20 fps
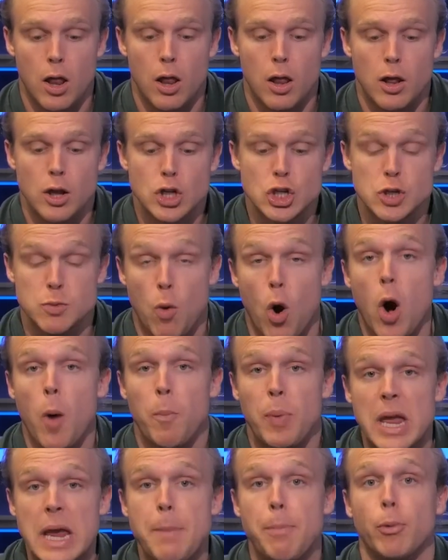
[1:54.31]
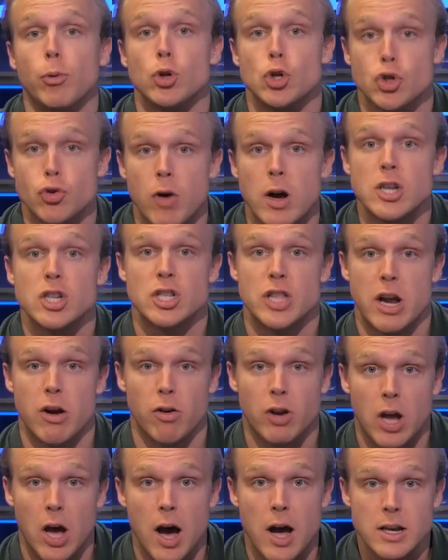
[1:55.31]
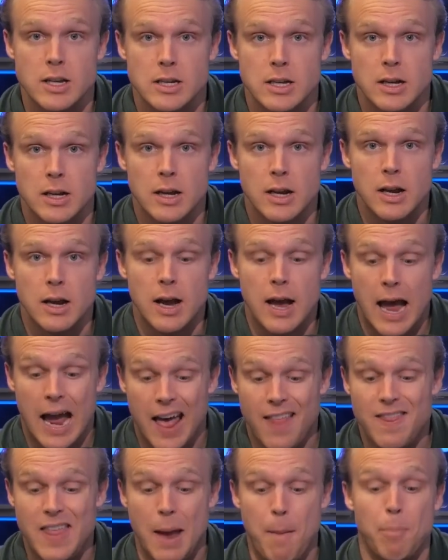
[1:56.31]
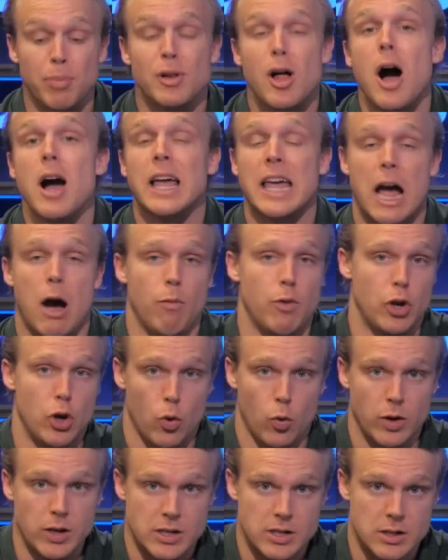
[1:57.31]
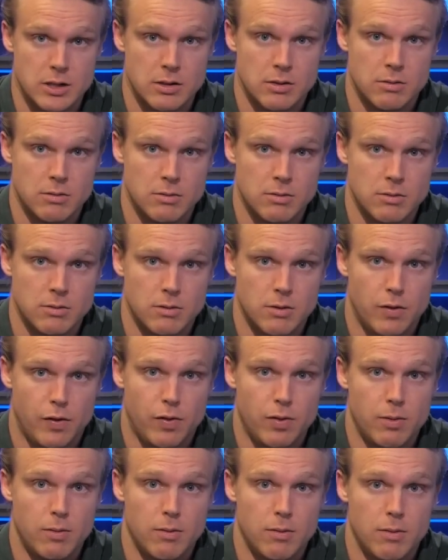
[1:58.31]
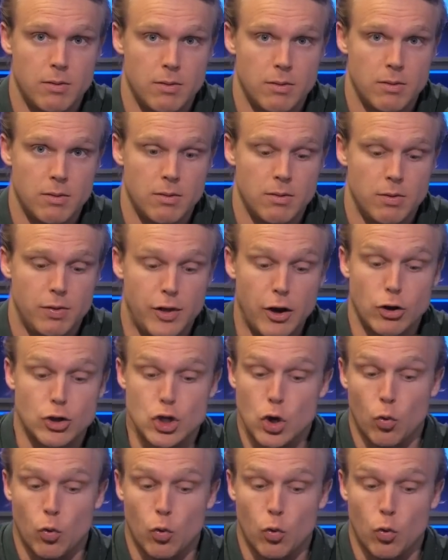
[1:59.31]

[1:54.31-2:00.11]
smart people trust their gut and they block out the noise. There's a